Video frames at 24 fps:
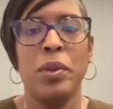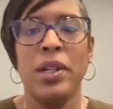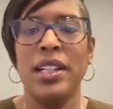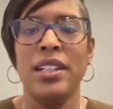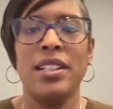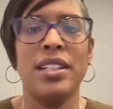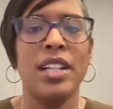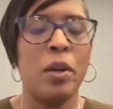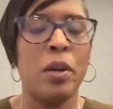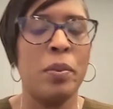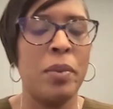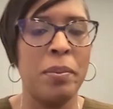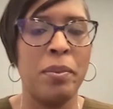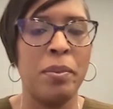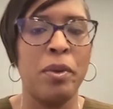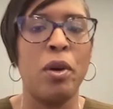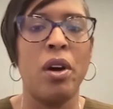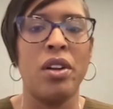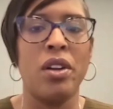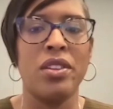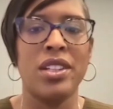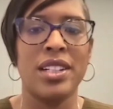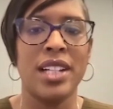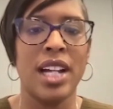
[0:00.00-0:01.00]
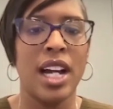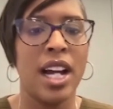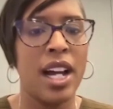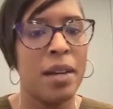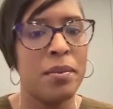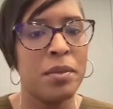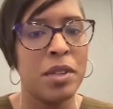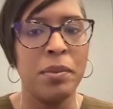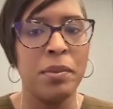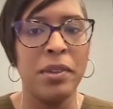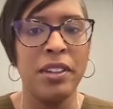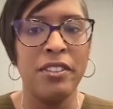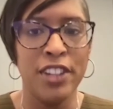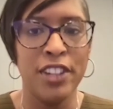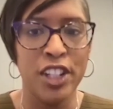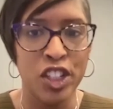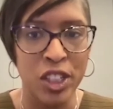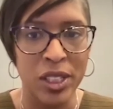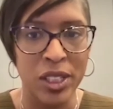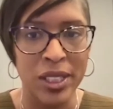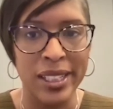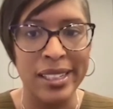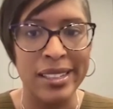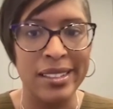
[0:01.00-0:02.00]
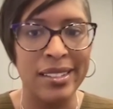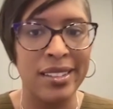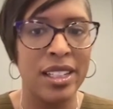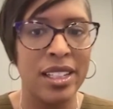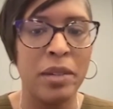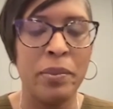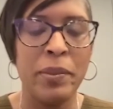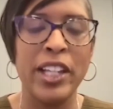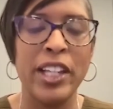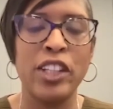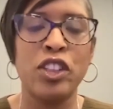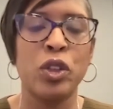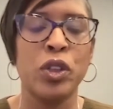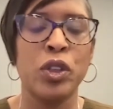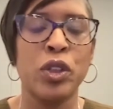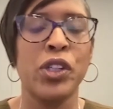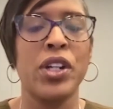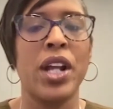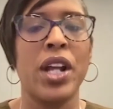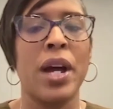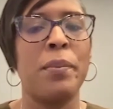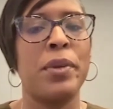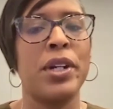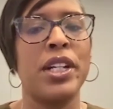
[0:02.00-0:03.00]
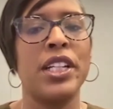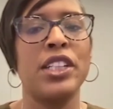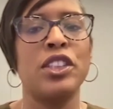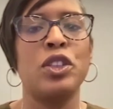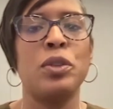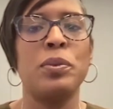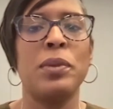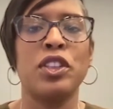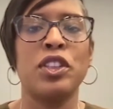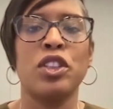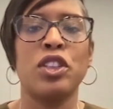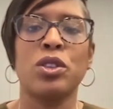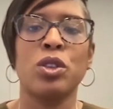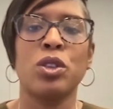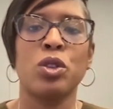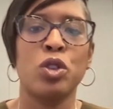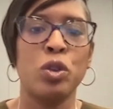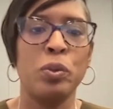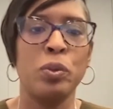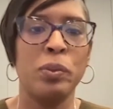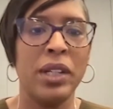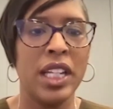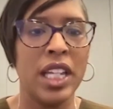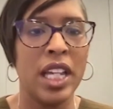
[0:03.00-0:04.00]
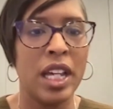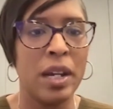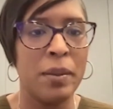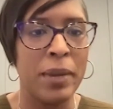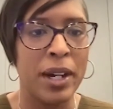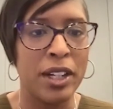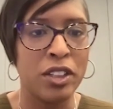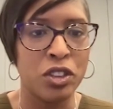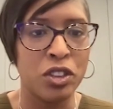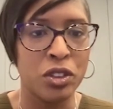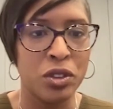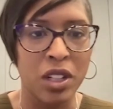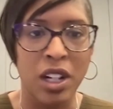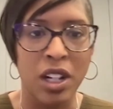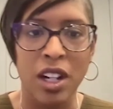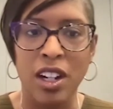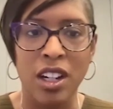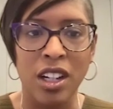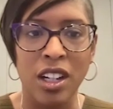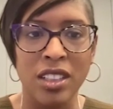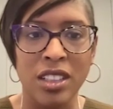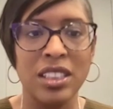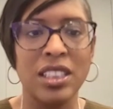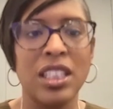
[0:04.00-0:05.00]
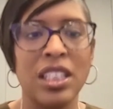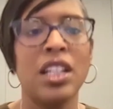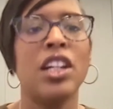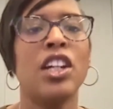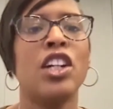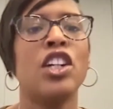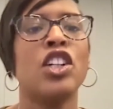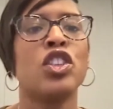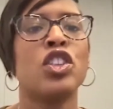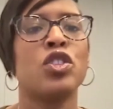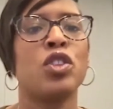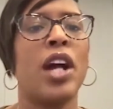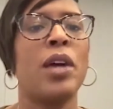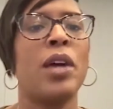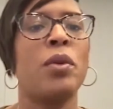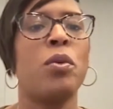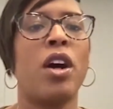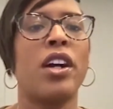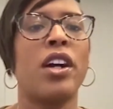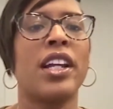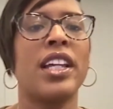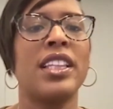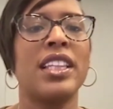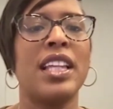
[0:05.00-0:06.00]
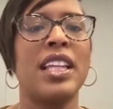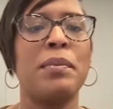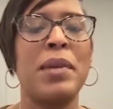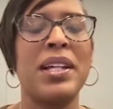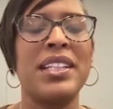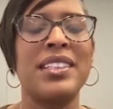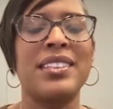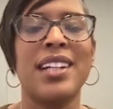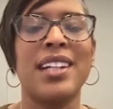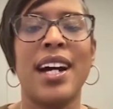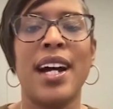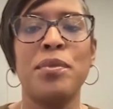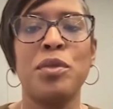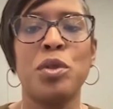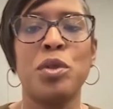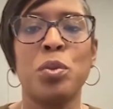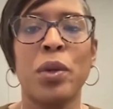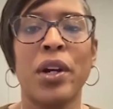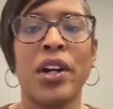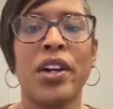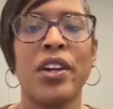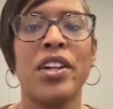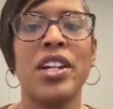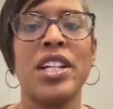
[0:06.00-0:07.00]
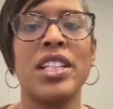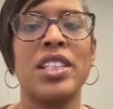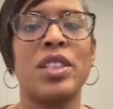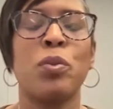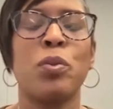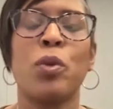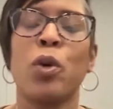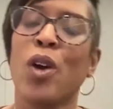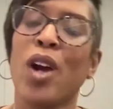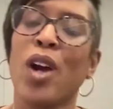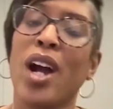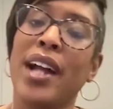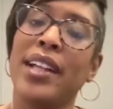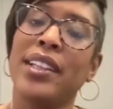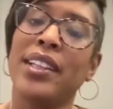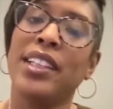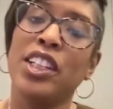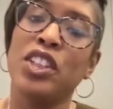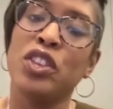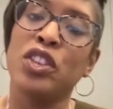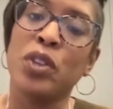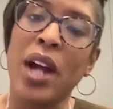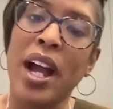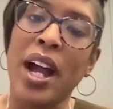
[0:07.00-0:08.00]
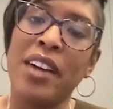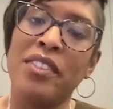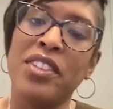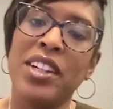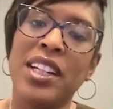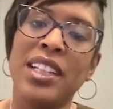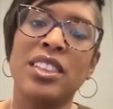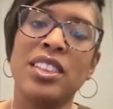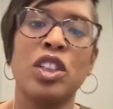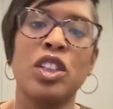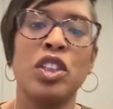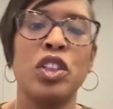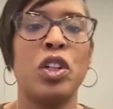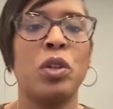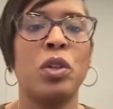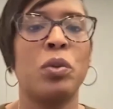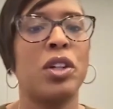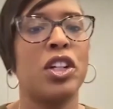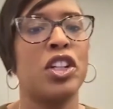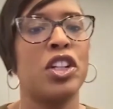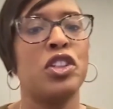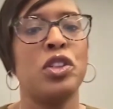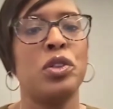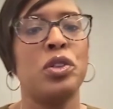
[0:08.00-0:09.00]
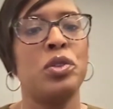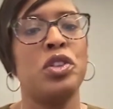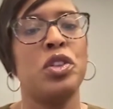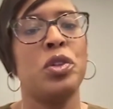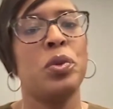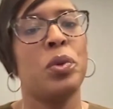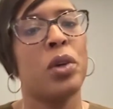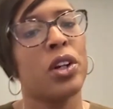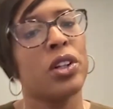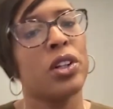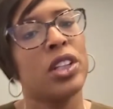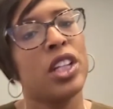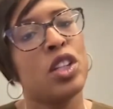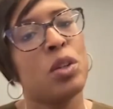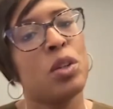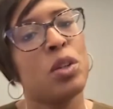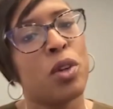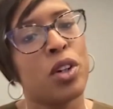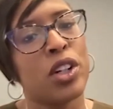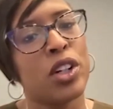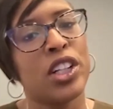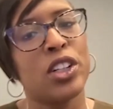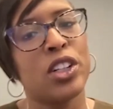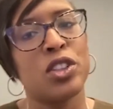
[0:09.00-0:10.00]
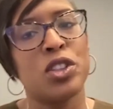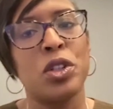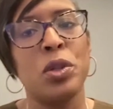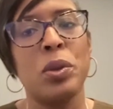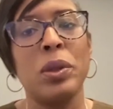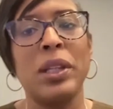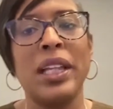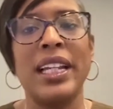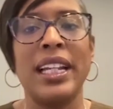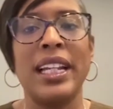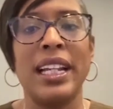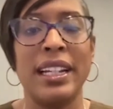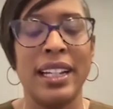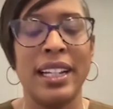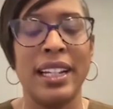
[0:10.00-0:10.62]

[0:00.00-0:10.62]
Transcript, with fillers: We tell people all the time to be vigilant, to make sure you're not putting too much on social media about your dogs. Try walking them at times where it's more highly trafficked, so you don't want to do too early in the morning or too late at